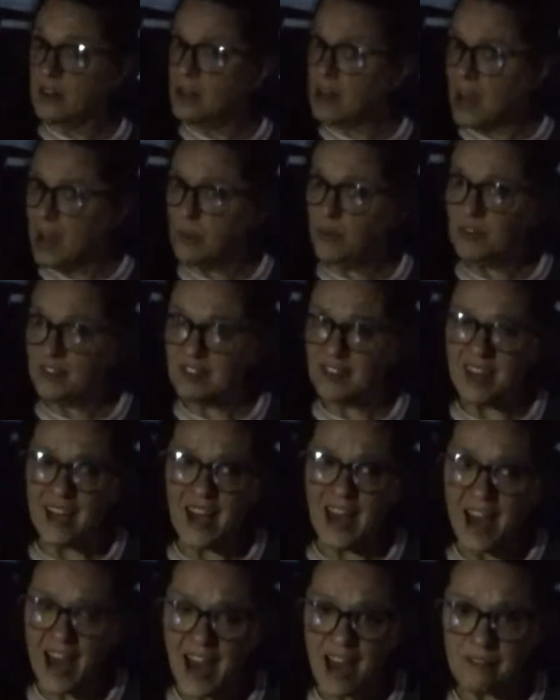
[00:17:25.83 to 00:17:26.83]
I would say, a
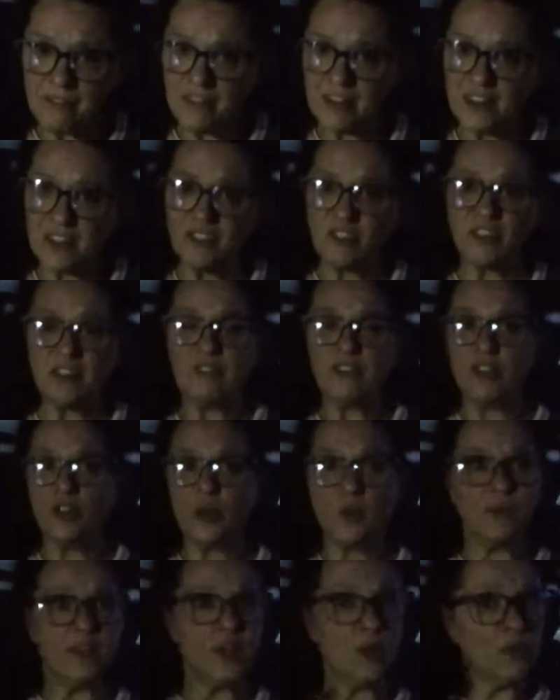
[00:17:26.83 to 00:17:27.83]
½ an inch, even
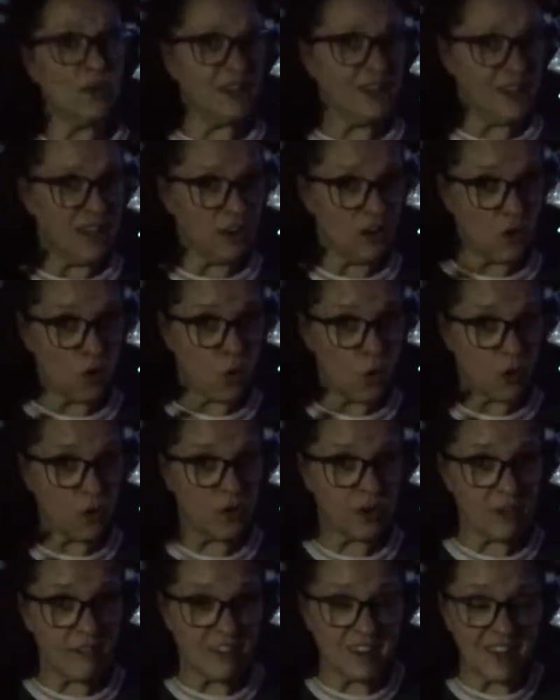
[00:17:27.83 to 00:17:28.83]
though they only need a
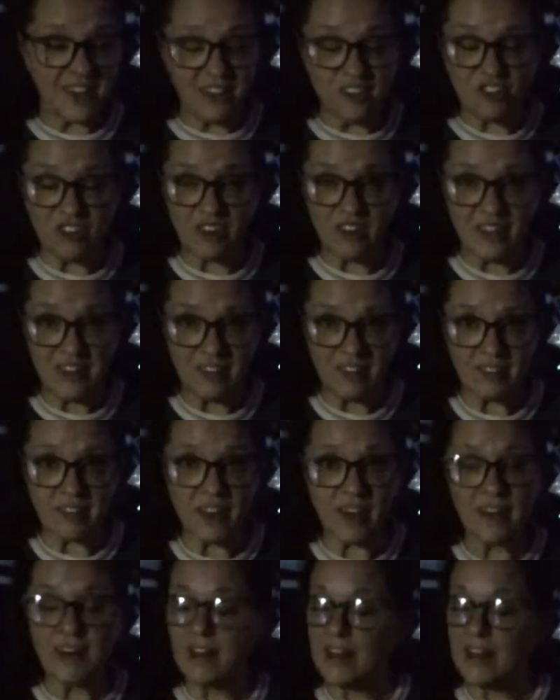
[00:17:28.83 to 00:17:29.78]
¼ of an inch on each side.